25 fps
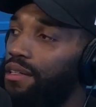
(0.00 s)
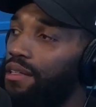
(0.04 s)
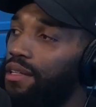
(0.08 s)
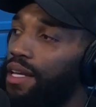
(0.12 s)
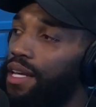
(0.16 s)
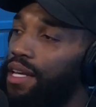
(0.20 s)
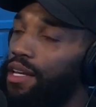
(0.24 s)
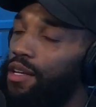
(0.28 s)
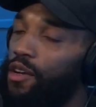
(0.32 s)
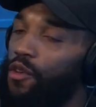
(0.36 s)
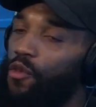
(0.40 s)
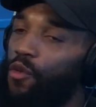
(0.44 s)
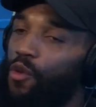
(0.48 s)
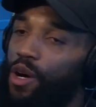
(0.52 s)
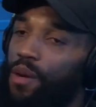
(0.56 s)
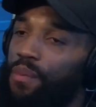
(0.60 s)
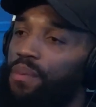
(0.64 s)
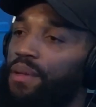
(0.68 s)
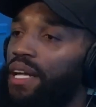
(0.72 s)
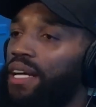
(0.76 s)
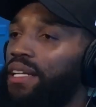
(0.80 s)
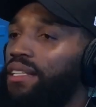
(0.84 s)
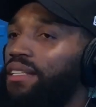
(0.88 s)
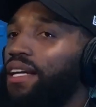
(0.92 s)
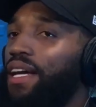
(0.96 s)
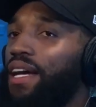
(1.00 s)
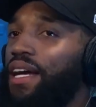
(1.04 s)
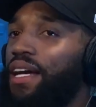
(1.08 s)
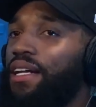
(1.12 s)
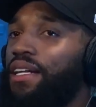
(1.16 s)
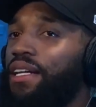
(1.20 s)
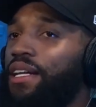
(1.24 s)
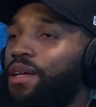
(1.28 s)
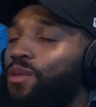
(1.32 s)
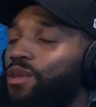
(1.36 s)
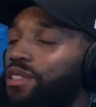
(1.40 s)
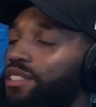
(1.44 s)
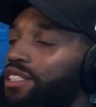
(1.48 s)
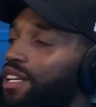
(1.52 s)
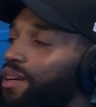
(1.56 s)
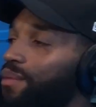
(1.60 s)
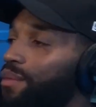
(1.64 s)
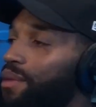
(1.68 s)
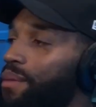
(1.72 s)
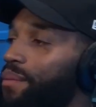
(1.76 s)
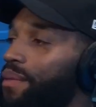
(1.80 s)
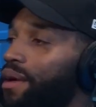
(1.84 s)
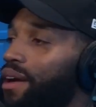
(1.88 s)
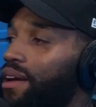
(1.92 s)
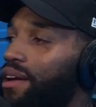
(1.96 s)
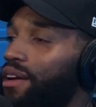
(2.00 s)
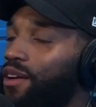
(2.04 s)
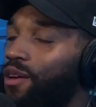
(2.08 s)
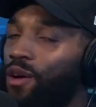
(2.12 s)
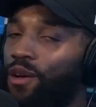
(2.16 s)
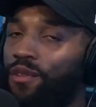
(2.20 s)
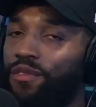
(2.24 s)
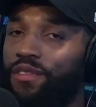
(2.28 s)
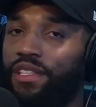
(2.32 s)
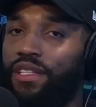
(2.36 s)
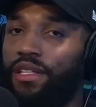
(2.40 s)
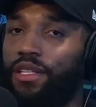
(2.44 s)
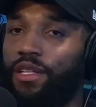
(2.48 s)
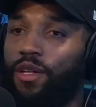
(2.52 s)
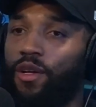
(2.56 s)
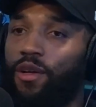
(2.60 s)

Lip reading: he grew up like that, and he would tell me about it often.